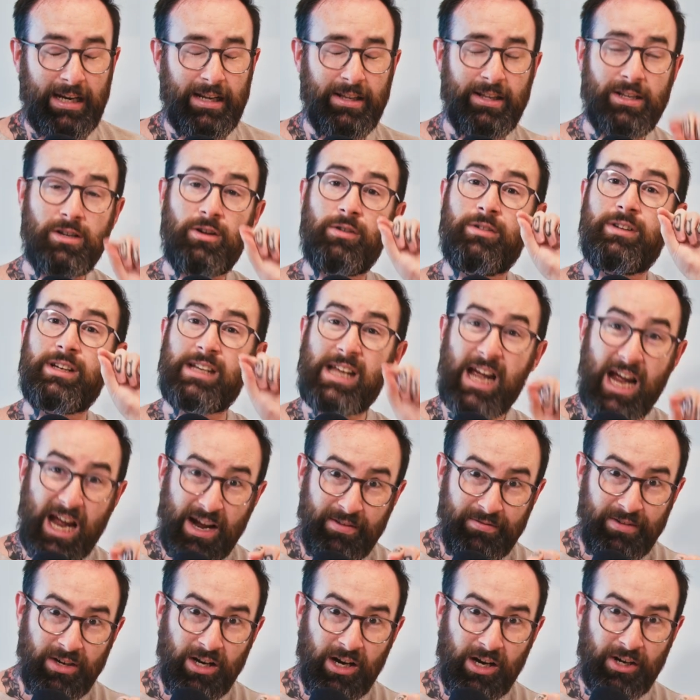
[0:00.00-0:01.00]
And the only
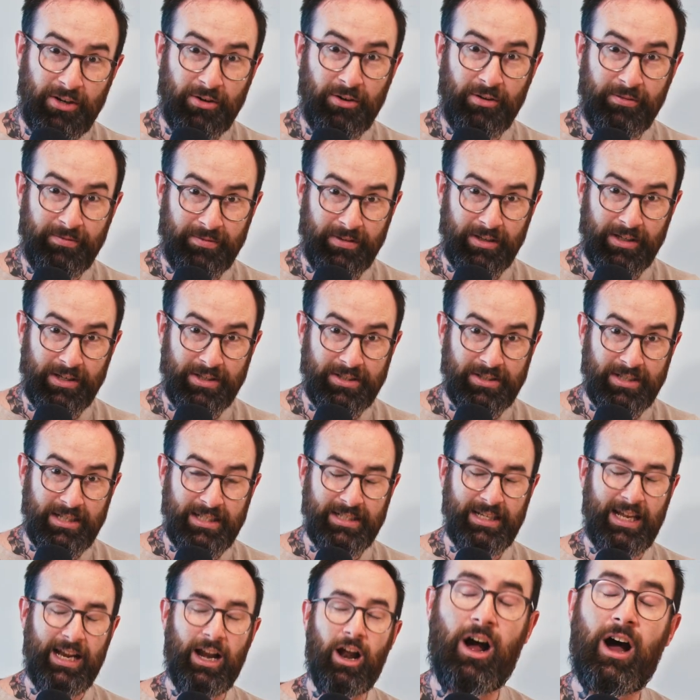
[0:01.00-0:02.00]
caveat of this is
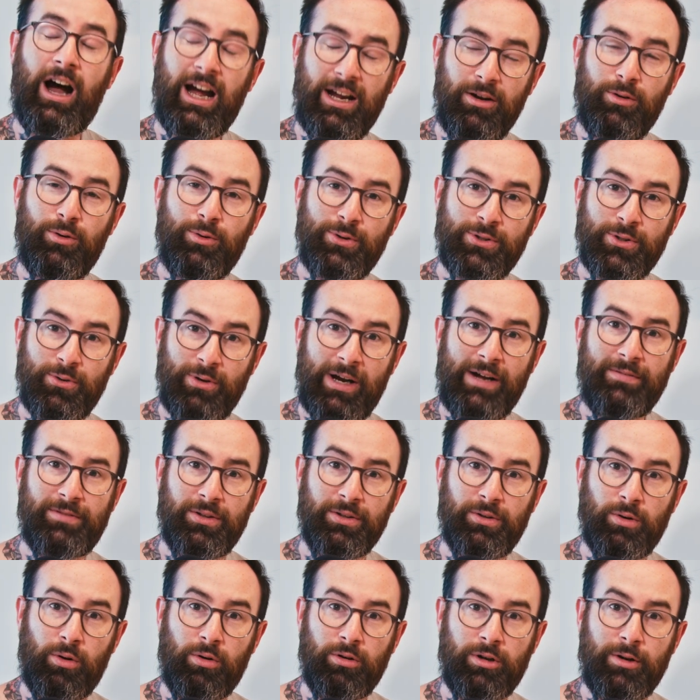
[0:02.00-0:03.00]
that I also have to
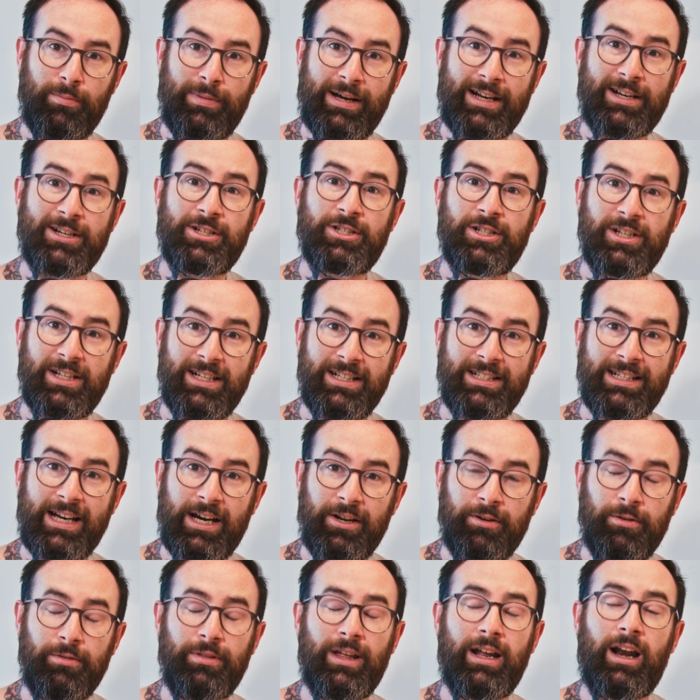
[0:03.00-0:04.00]
talk about a shitty
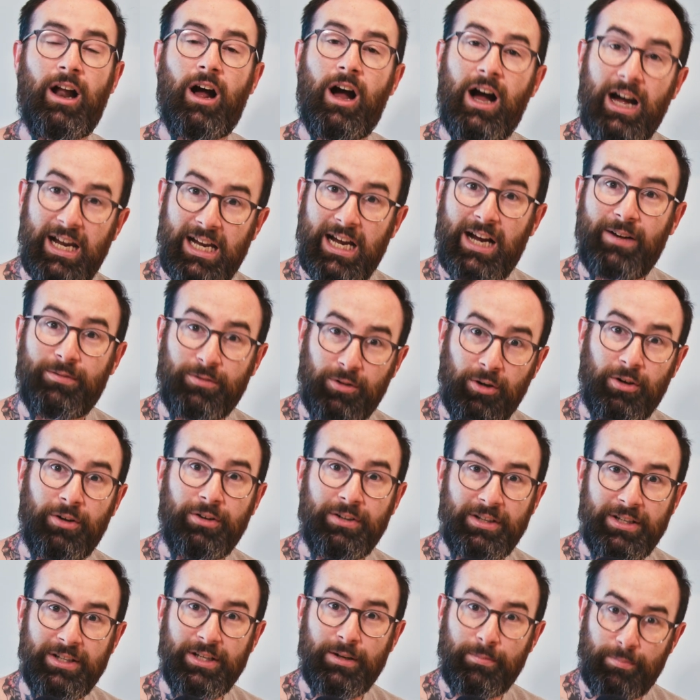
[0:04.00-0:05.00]
tattoo that I have
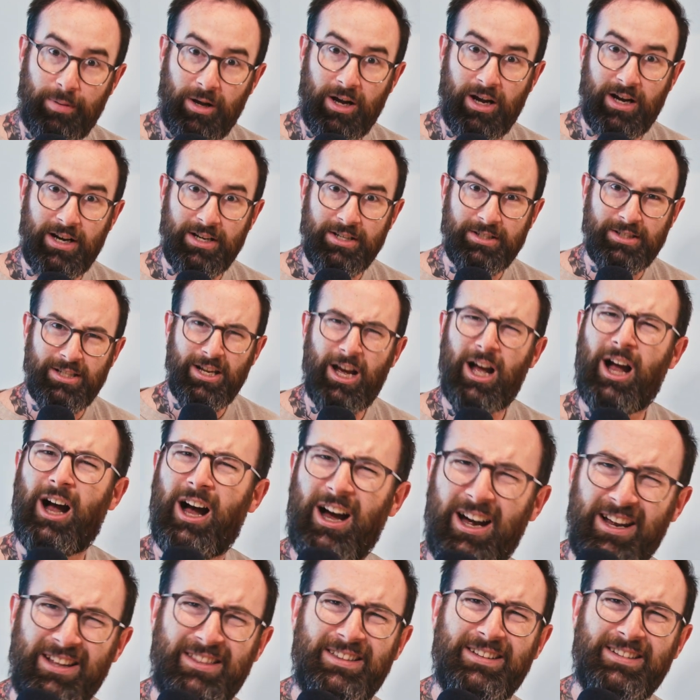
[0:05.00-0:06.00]
gotten in the past.
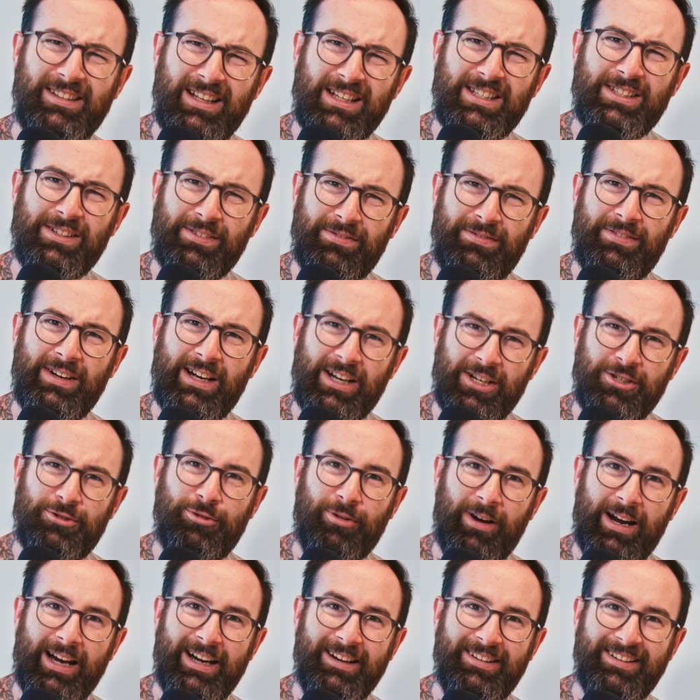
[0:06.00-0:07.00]
I think that's a fair
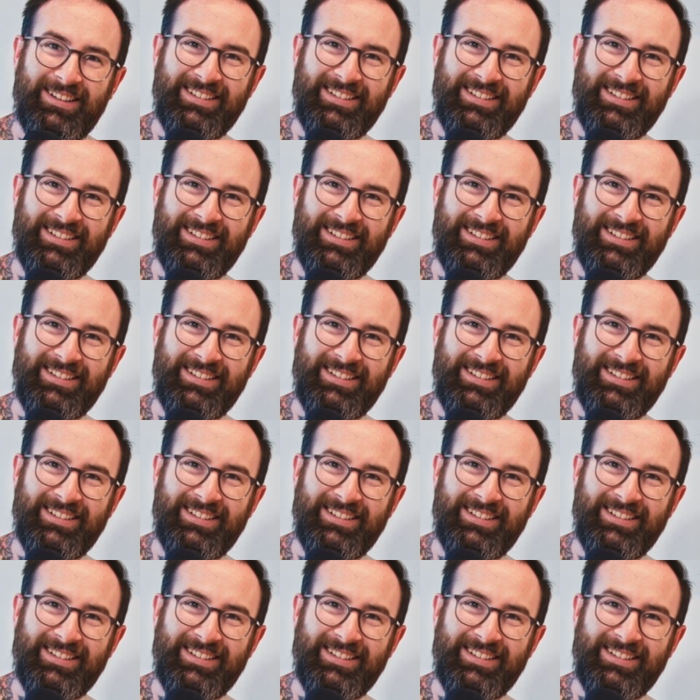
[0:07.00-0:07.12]
trade.